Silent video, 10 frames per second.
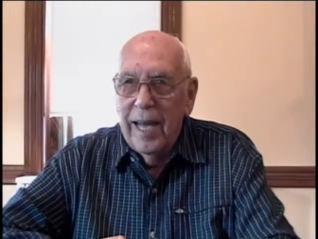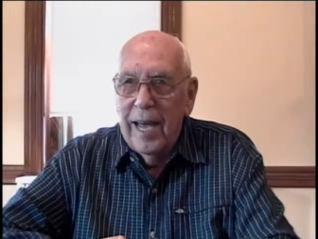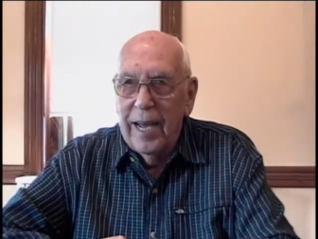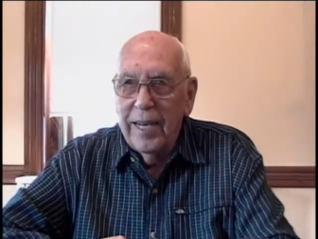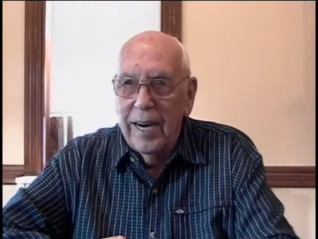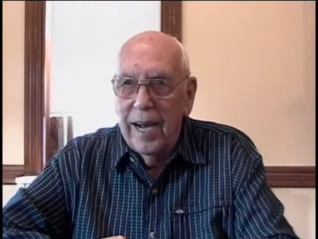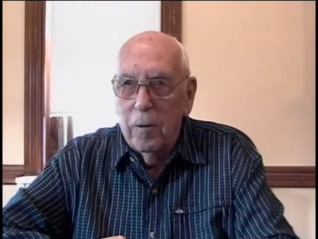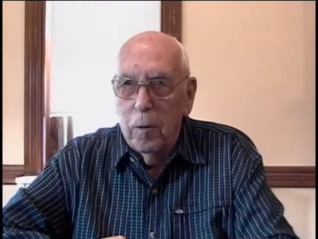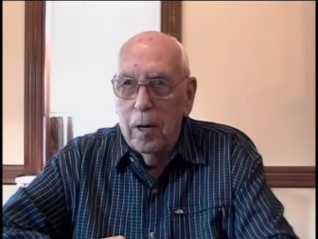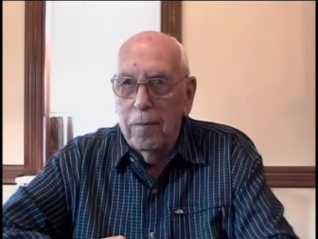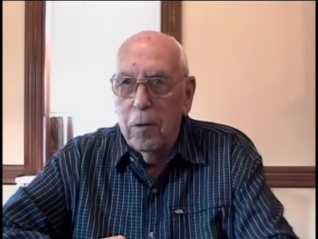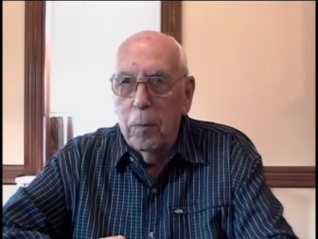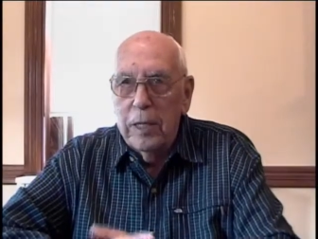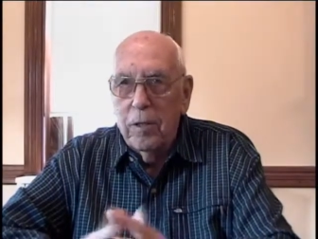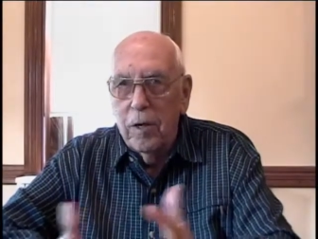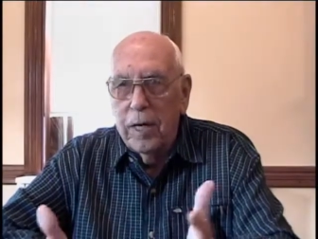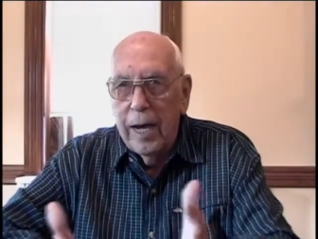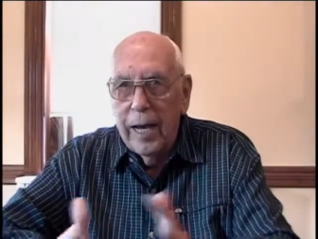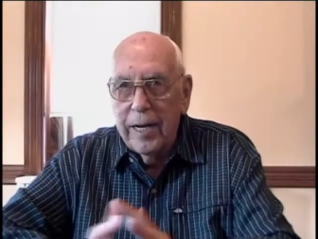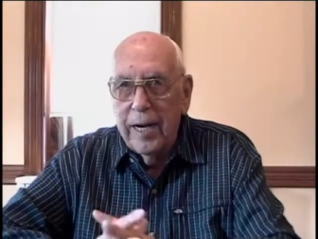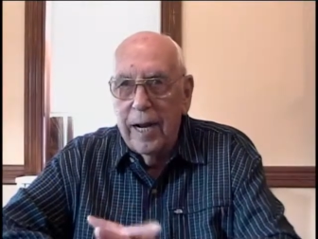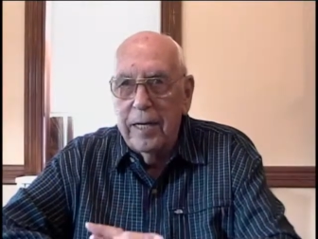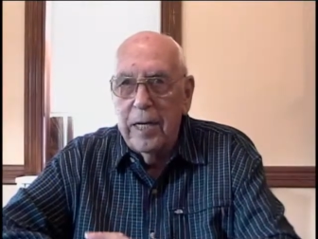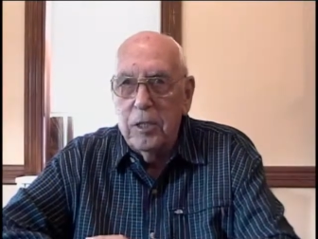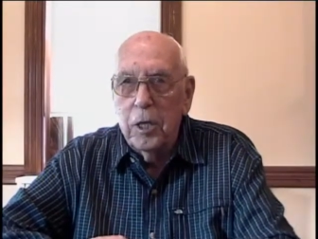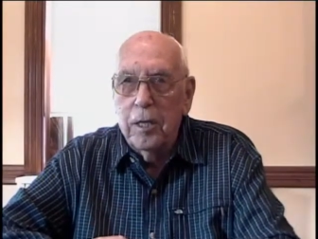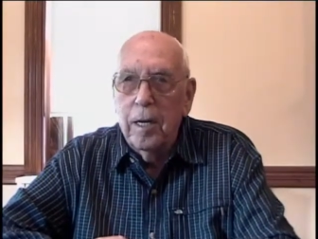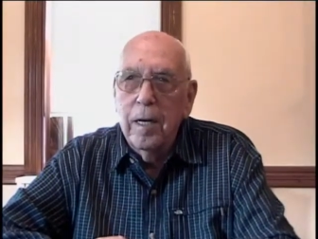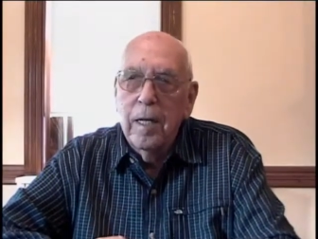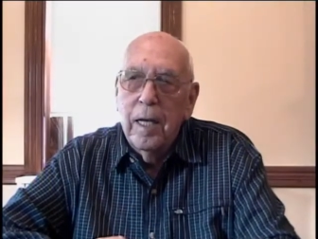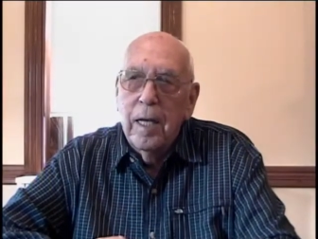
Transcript: hanging on wherever we could and hanging on to each other.